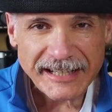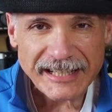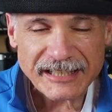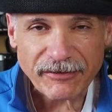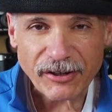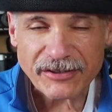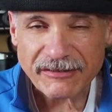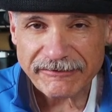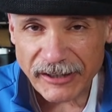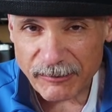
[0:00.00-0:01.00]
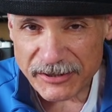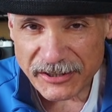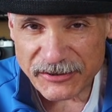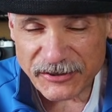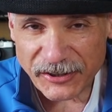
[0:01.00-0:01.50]
As far as the film is
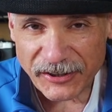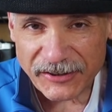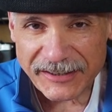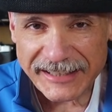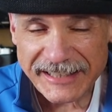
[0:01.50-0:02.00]
concerned,